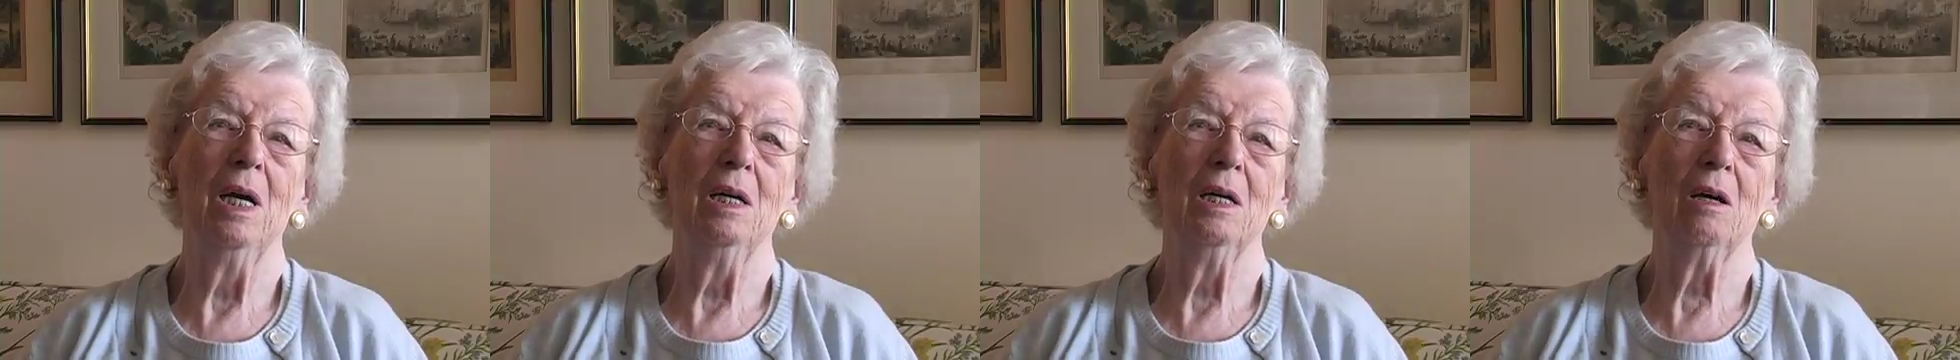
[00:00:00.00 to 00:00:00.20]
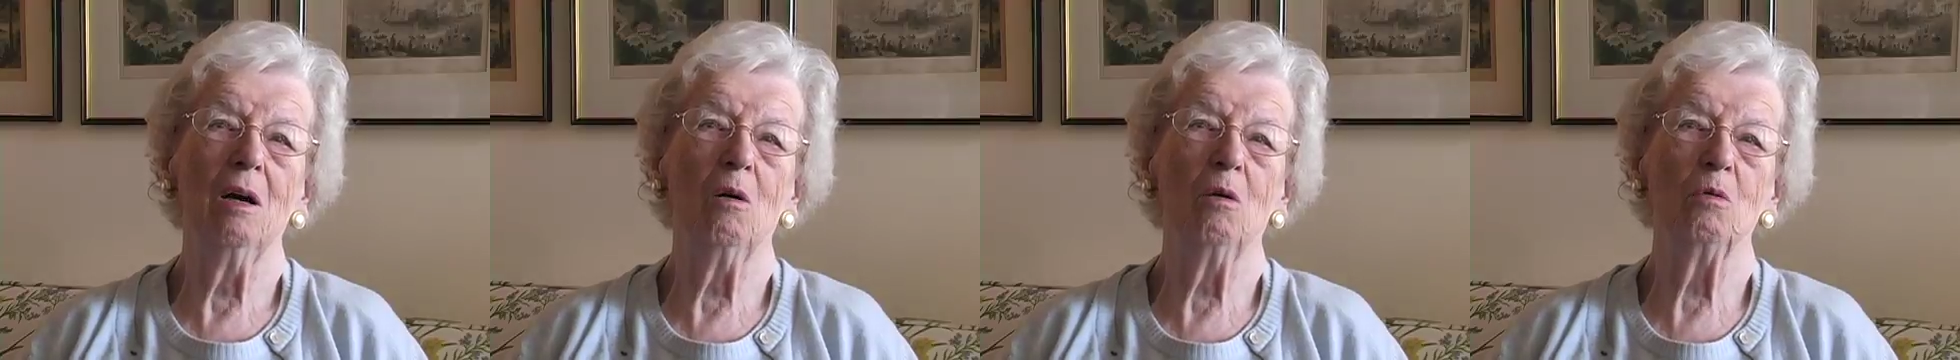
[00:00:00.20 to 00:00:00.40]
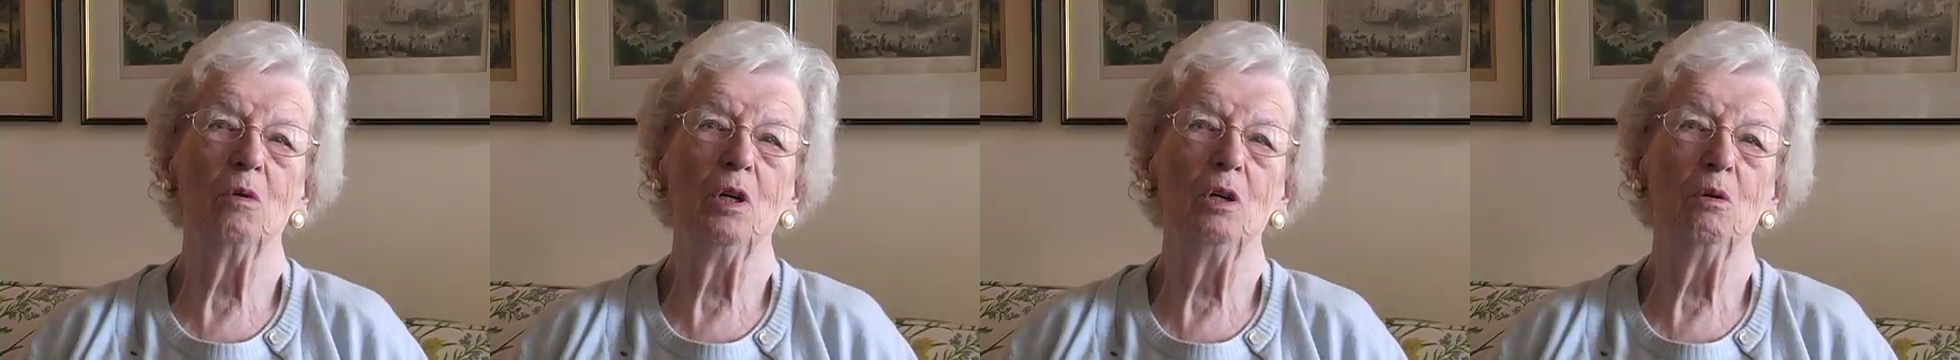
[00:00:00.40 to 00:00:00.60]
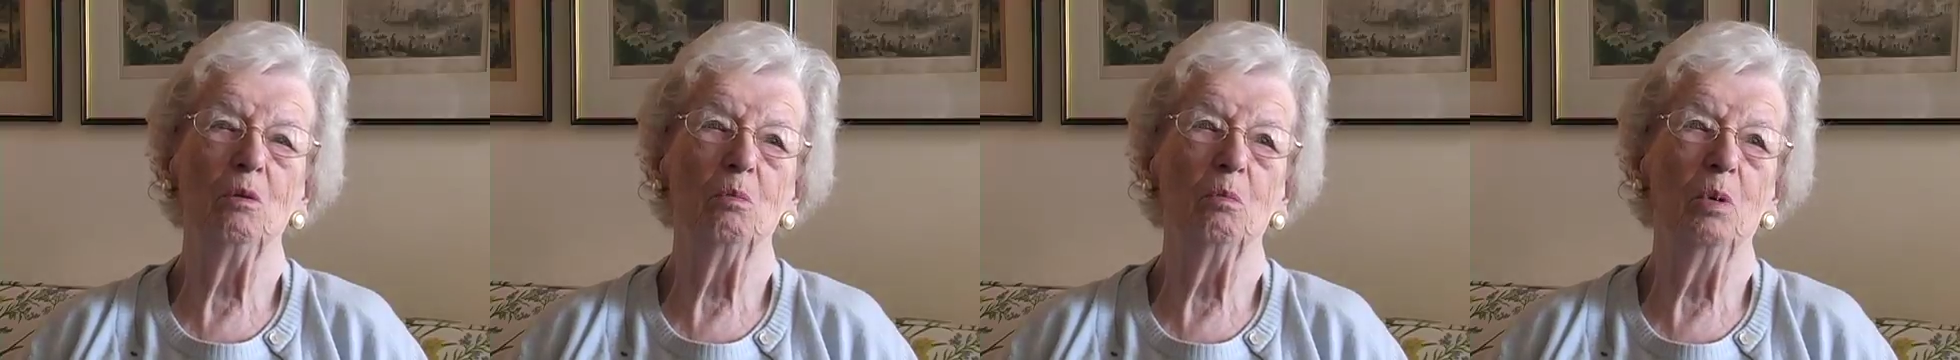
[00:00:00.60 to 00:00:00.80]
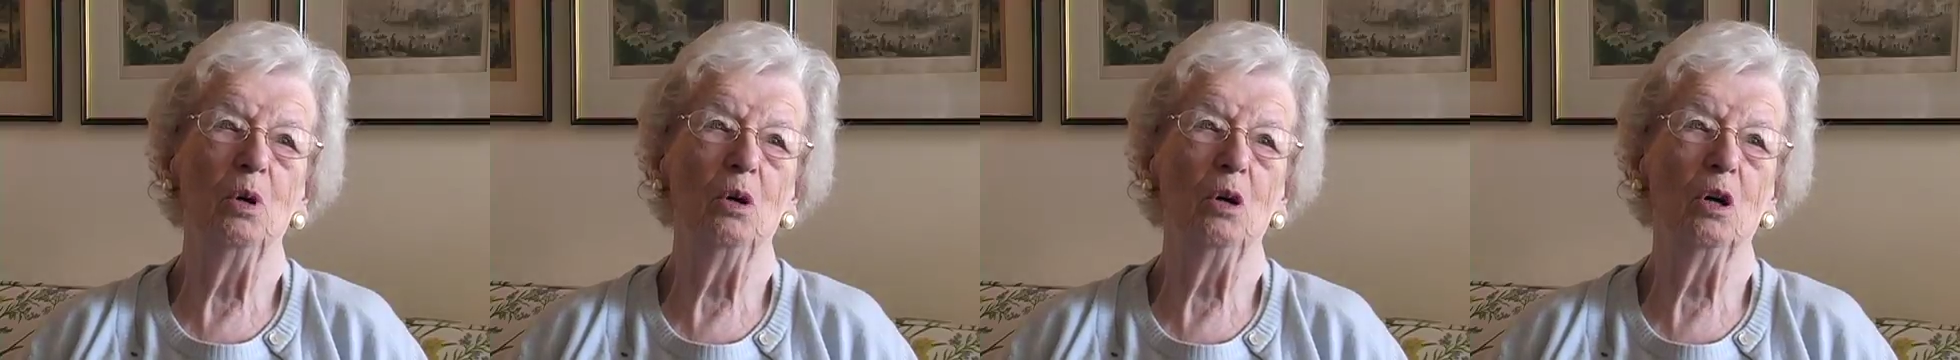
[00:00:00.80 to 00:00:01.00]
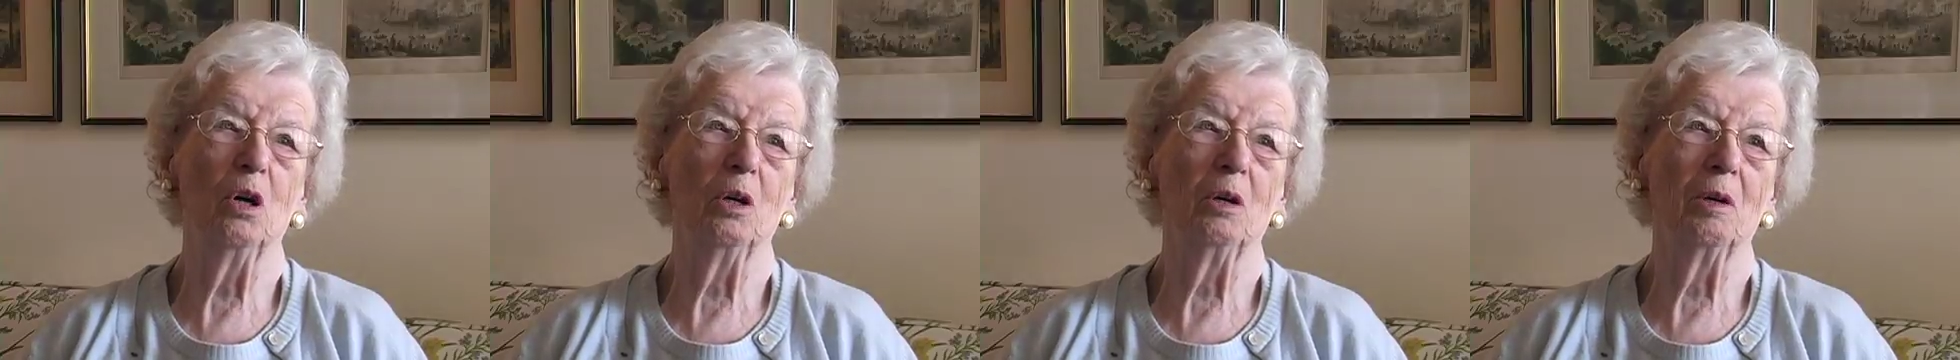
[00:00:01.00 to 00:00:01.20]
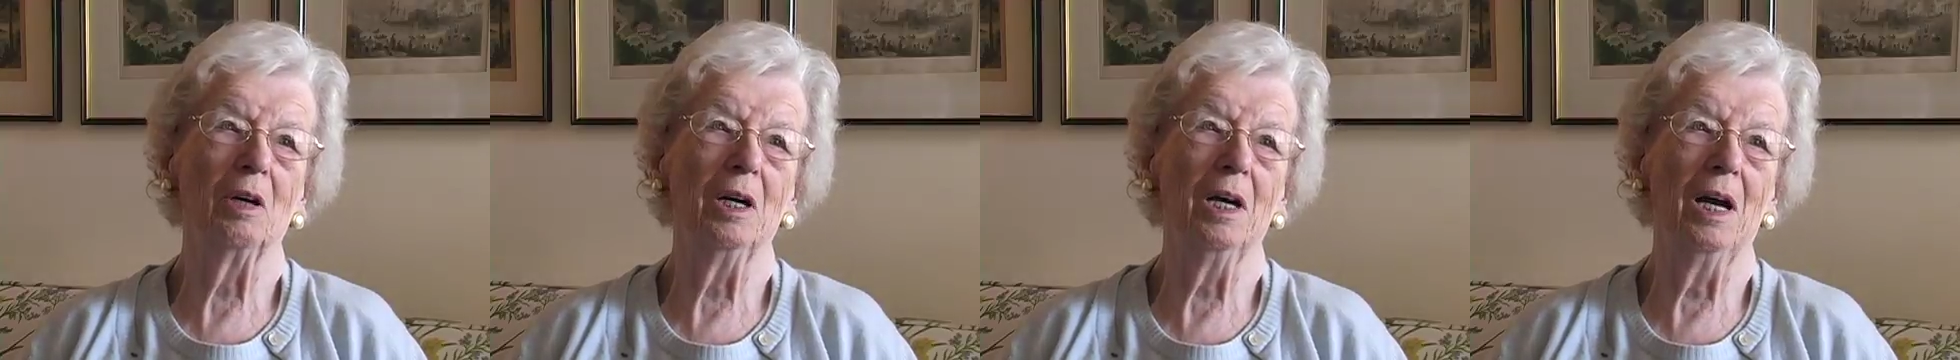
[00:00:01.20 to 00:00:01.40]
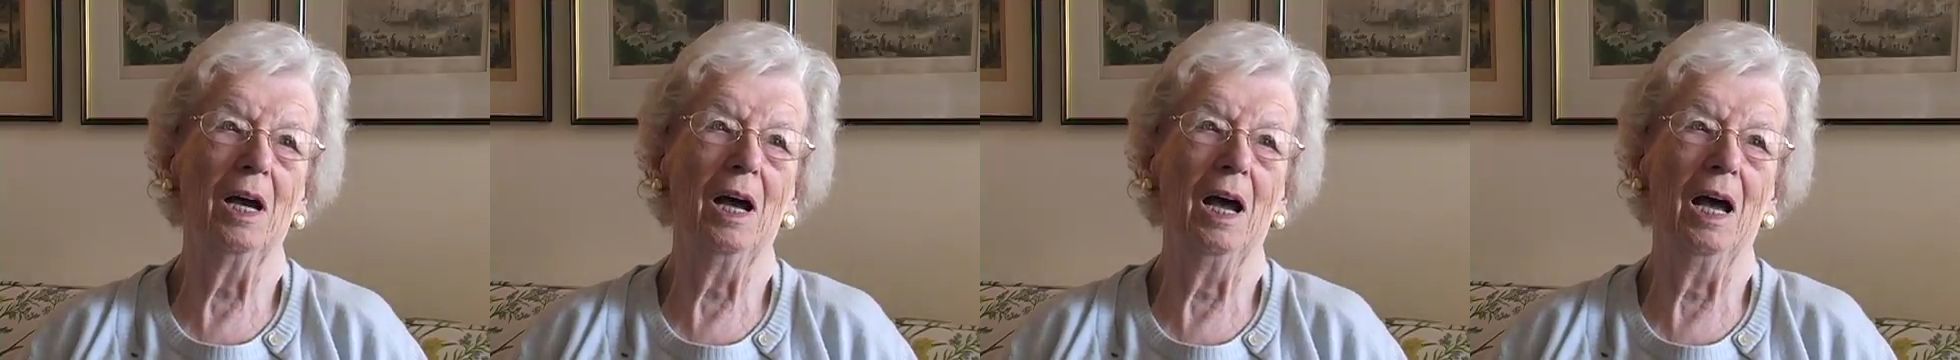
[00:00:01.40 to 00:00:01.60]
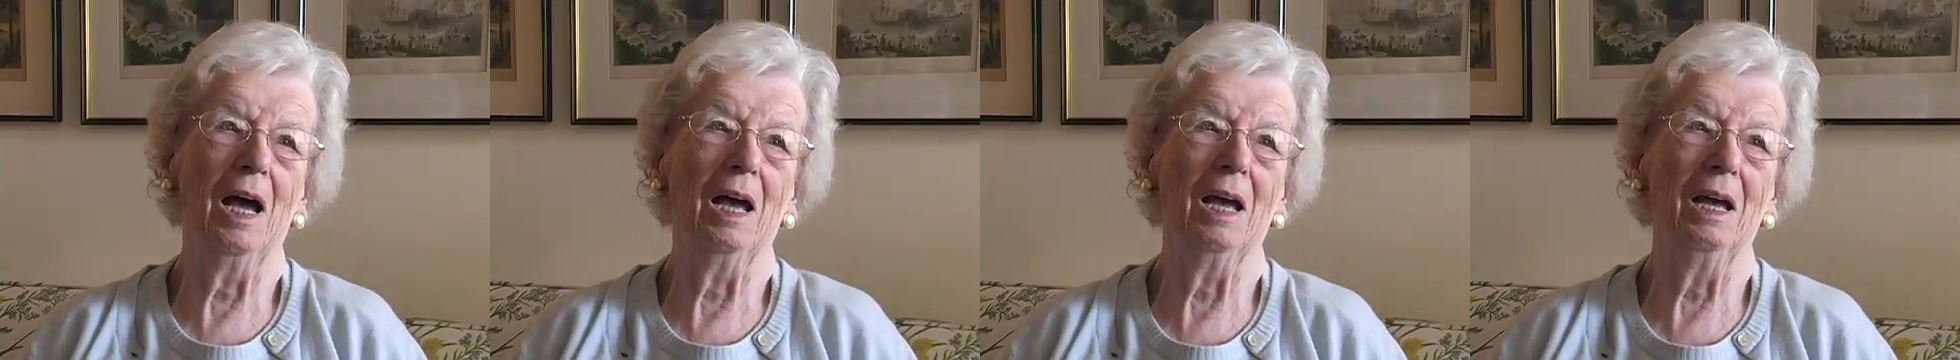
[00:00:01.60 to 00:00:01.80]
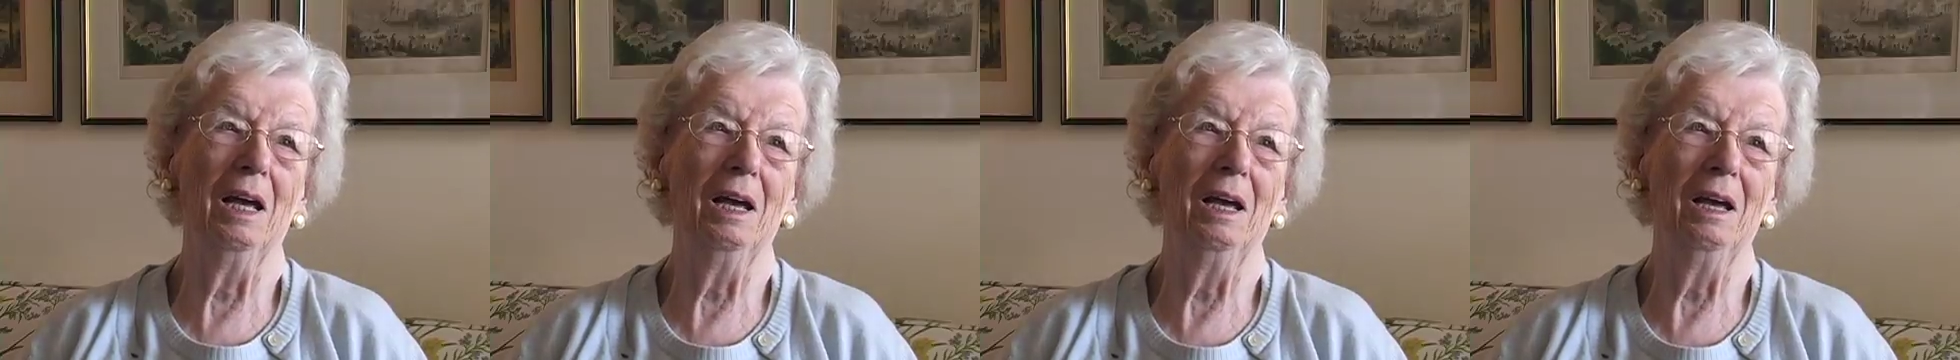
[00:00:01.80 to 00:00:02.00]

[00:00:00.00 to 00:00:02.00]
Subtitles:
oh, you poor guy.